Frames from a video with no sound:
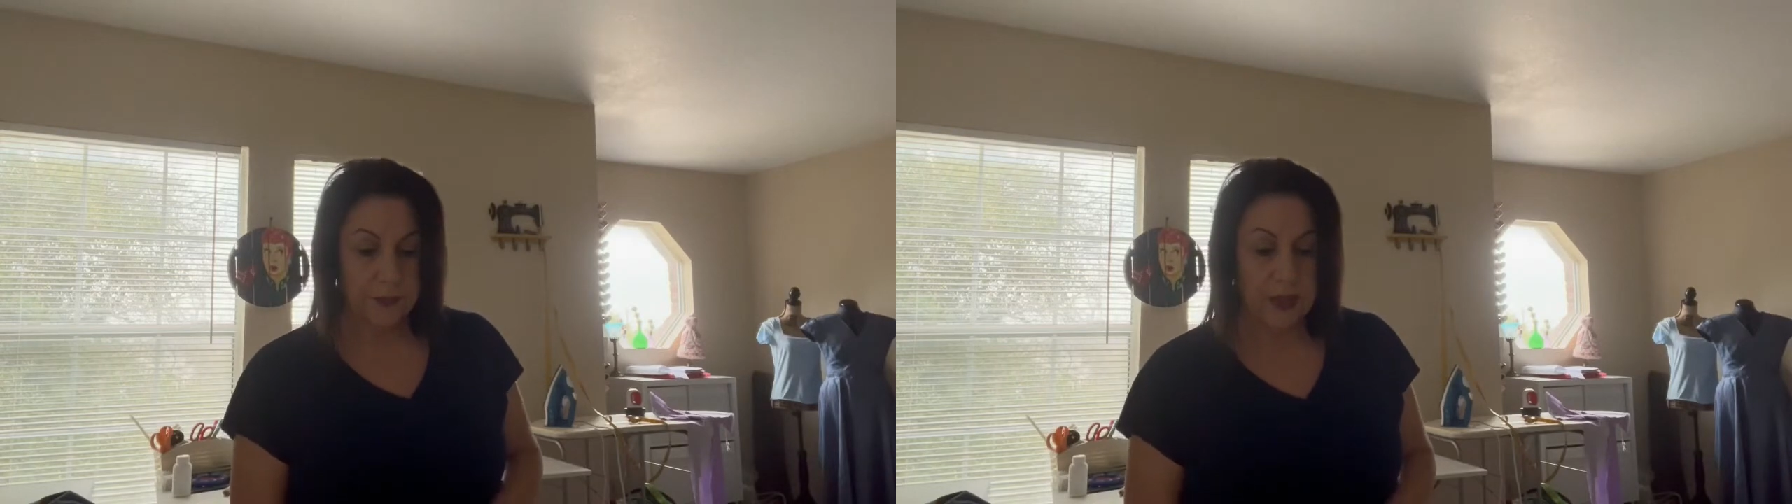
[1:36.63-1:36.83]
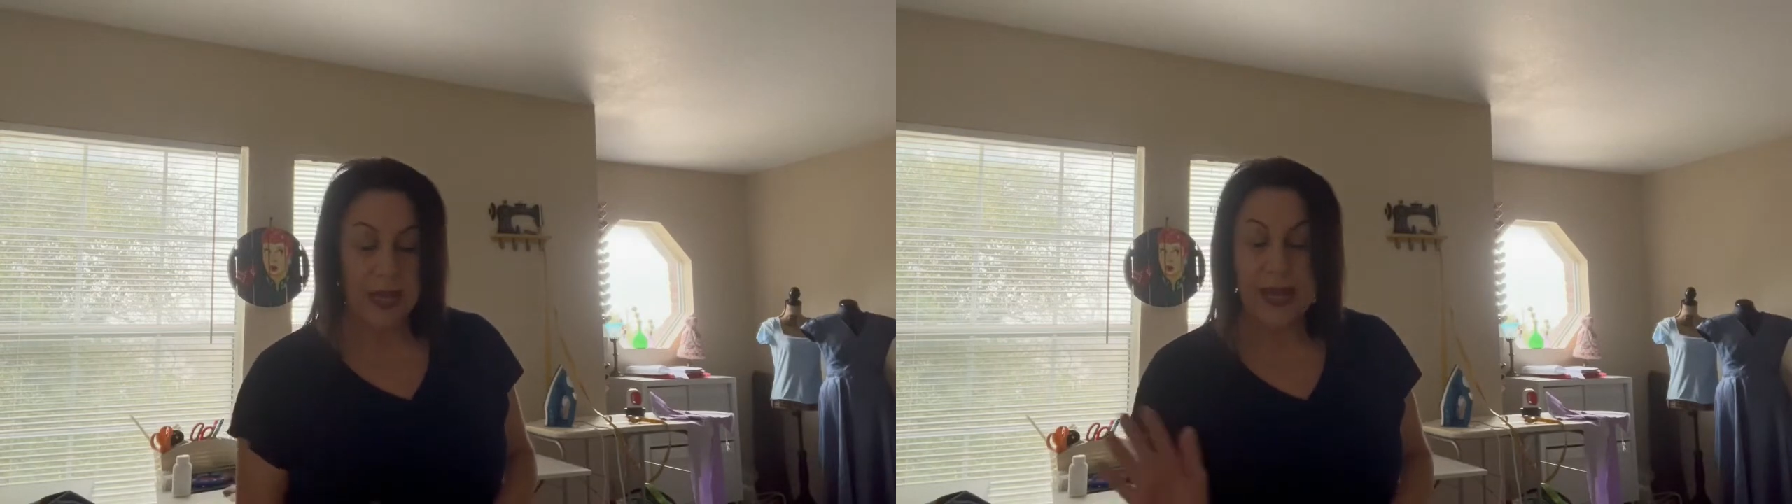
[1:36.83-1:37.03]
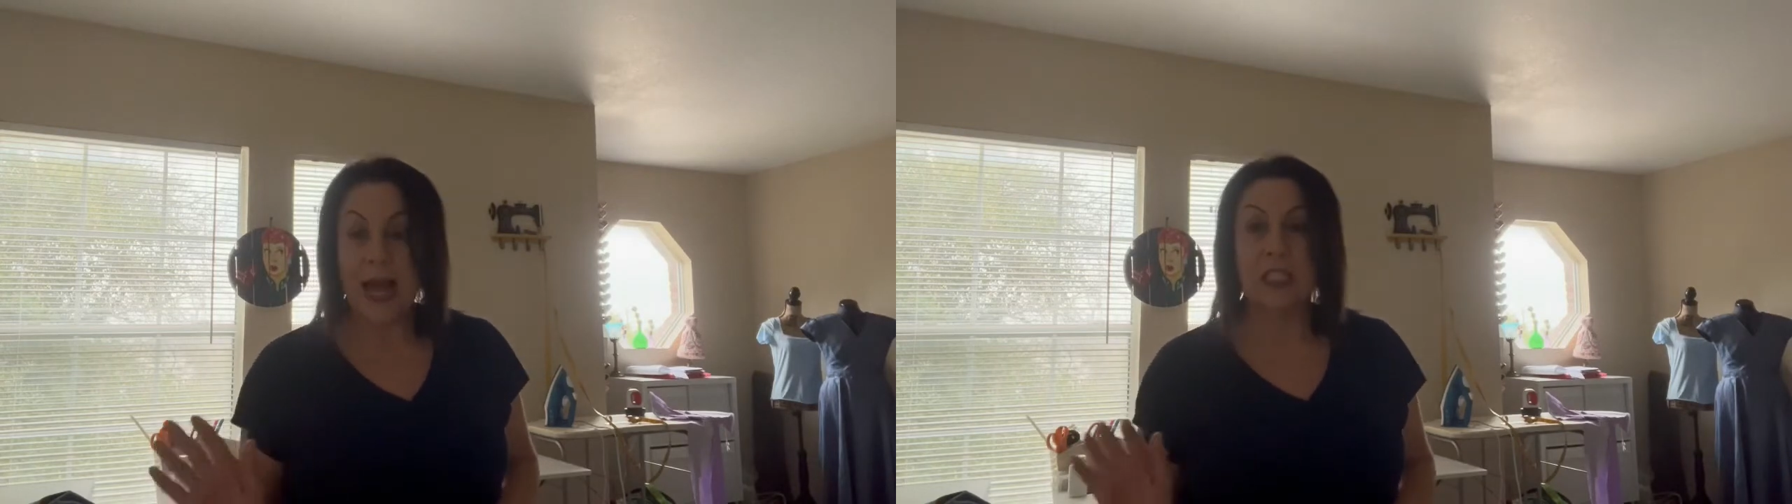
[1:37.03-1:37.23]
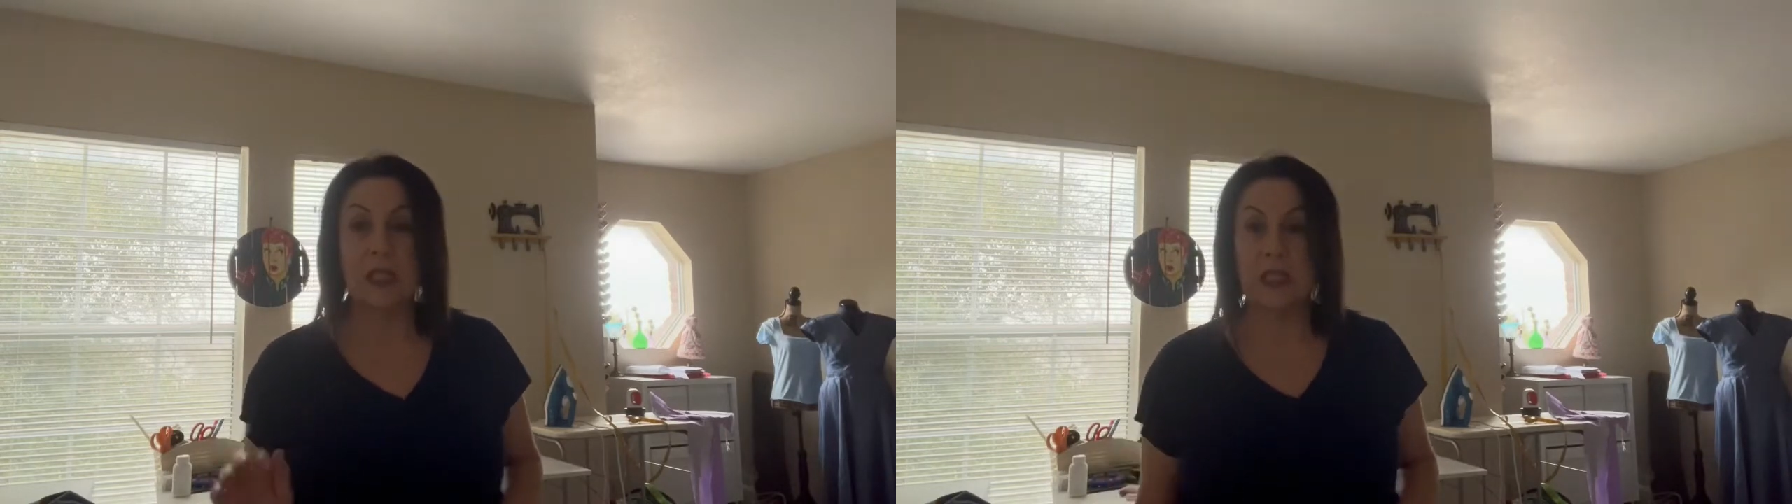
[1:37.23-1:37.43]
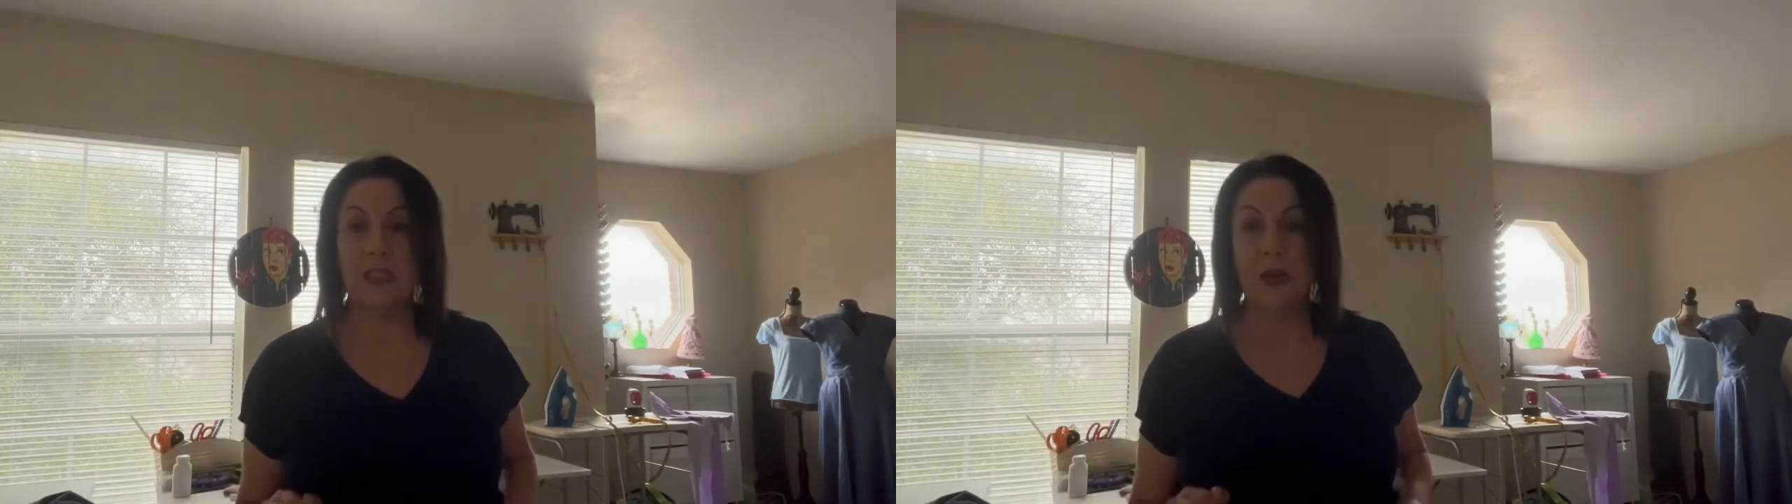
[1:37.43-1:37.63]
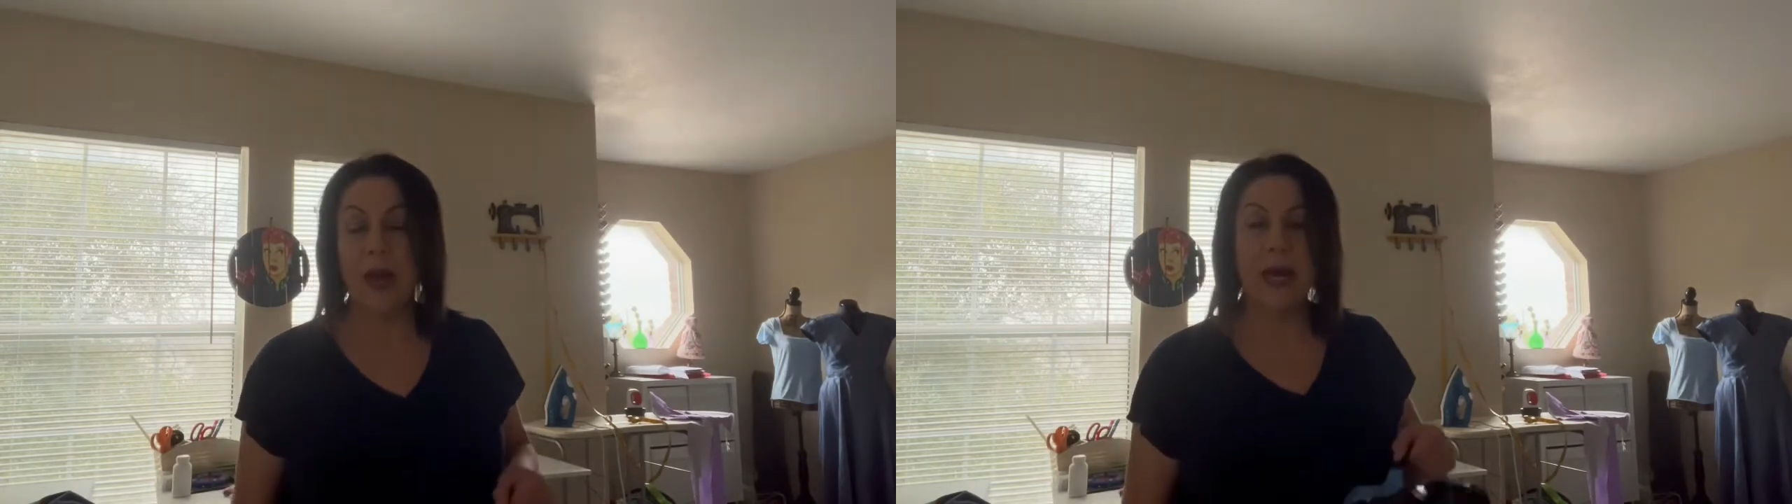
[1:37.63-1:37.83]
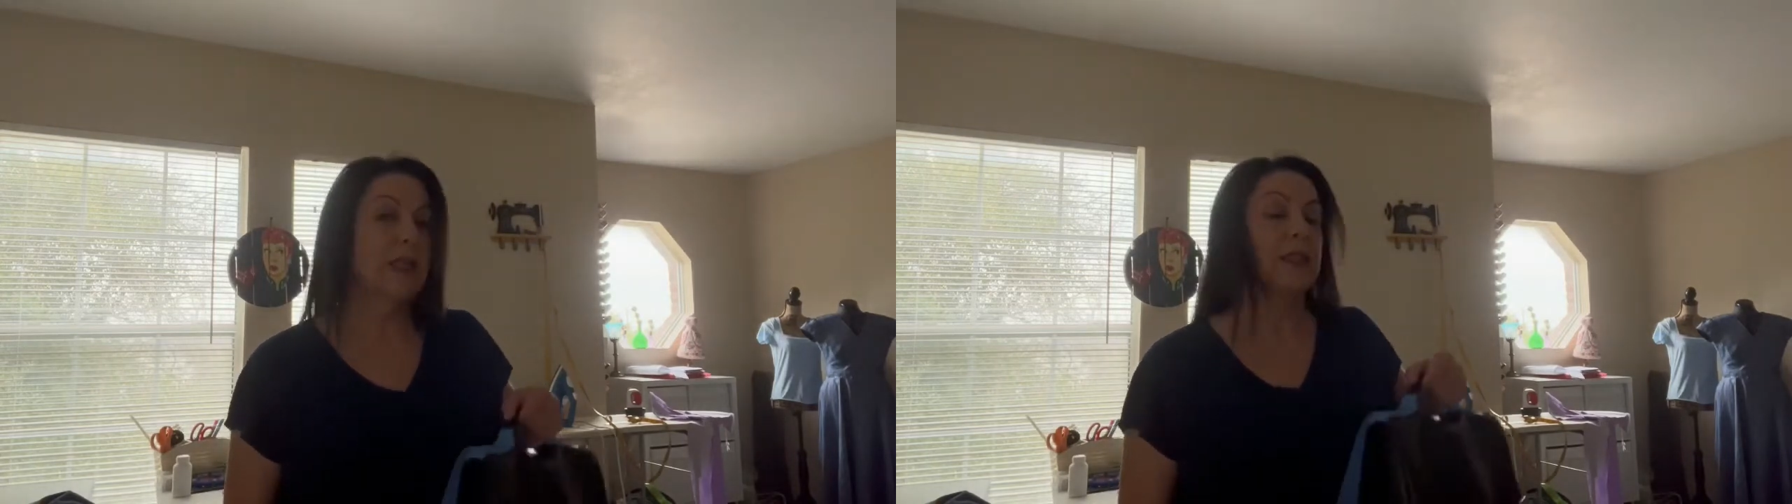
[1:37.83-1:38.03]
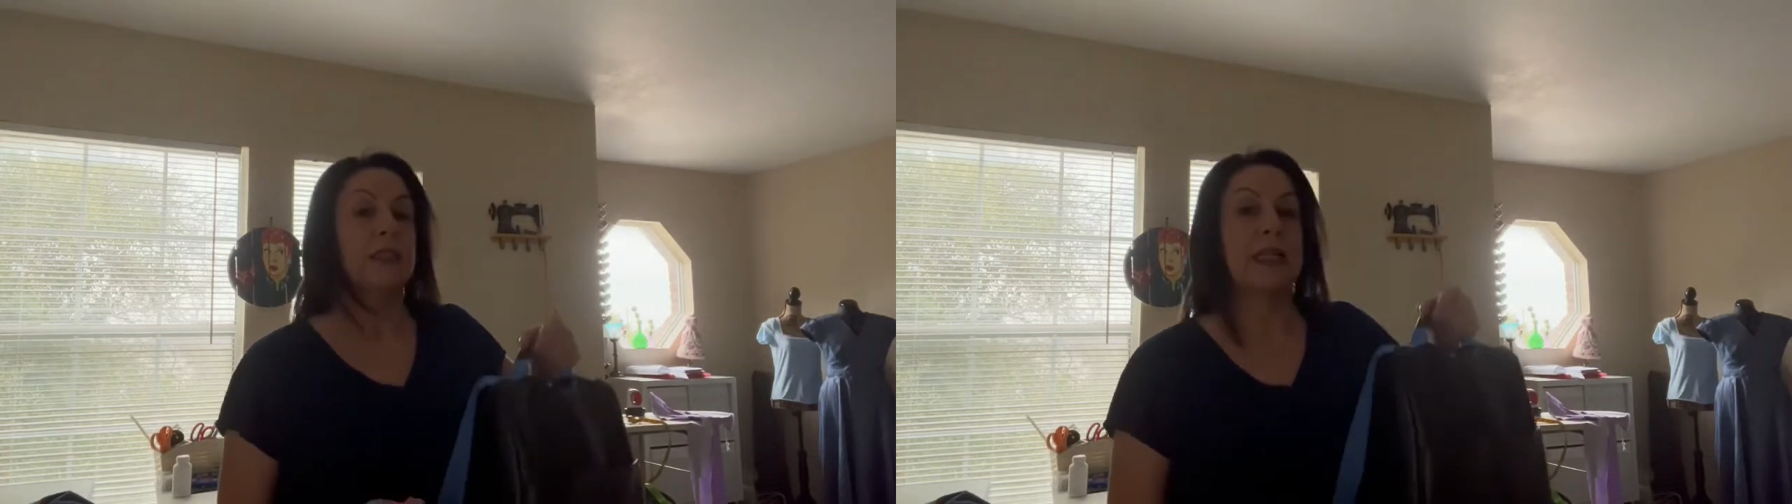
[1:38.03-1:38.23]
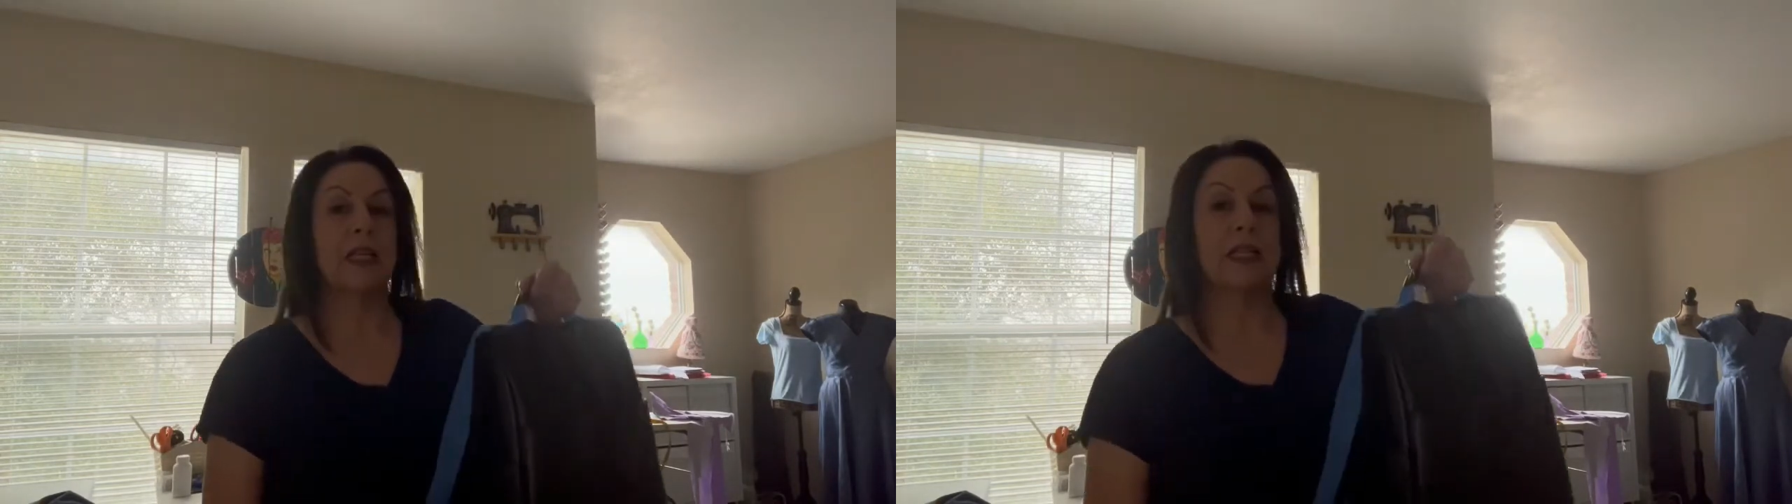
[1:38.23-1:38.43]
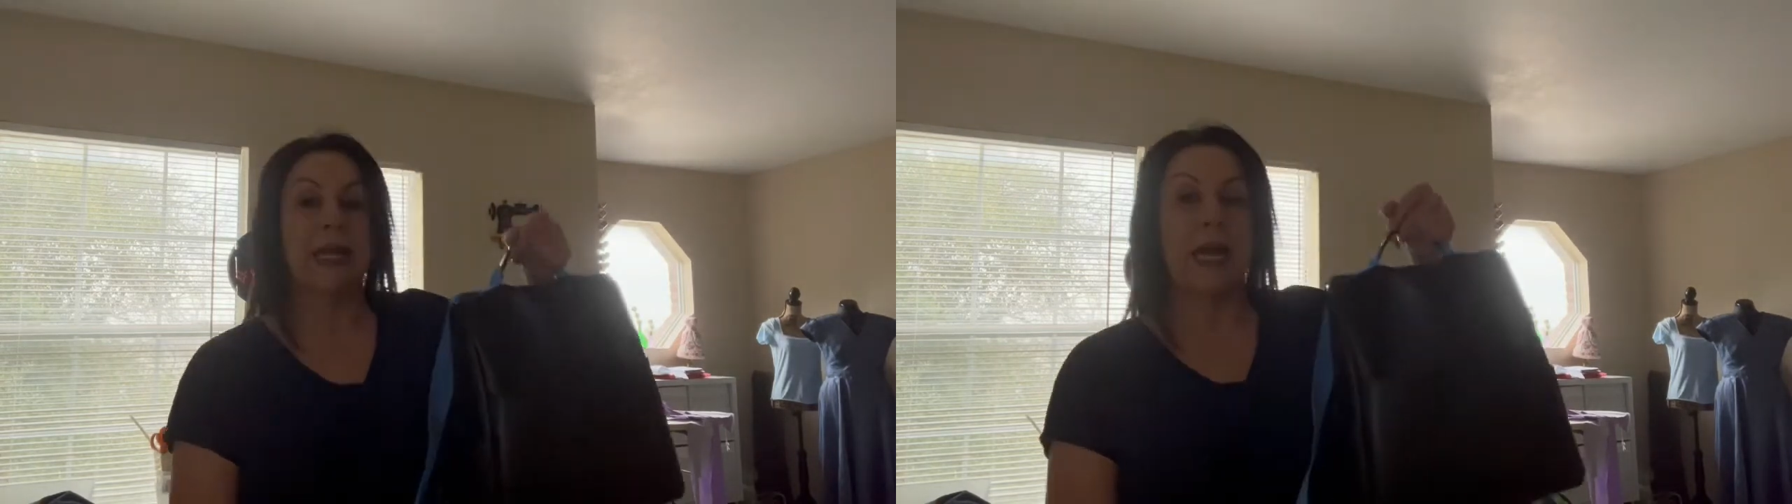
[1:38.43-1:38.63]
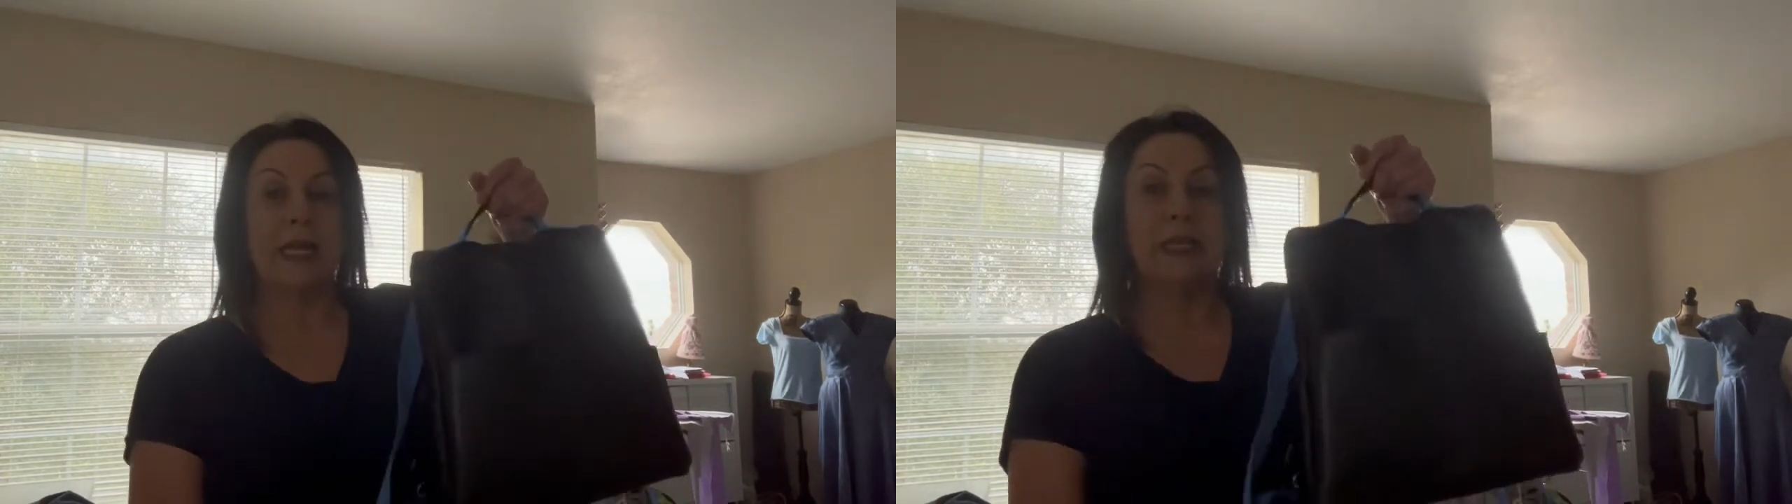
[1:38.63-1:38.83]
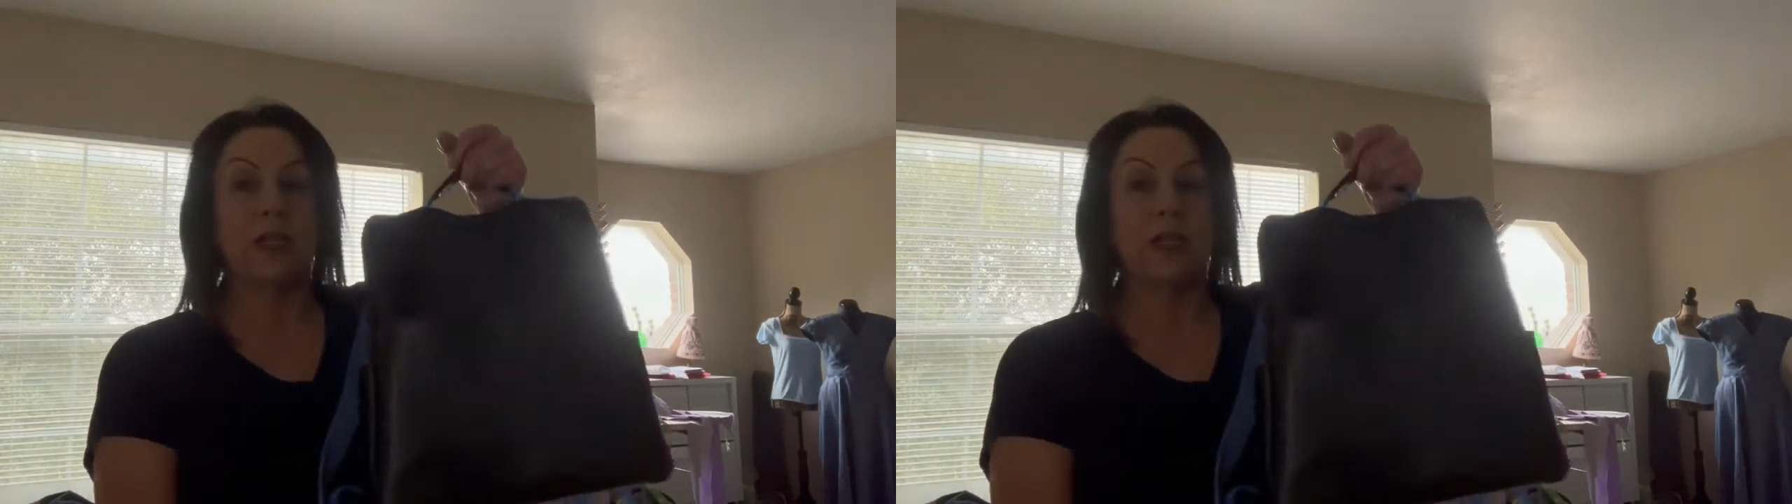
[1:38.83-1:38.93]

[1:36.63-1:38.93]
Yeah, so let's go ahead and take a look at it.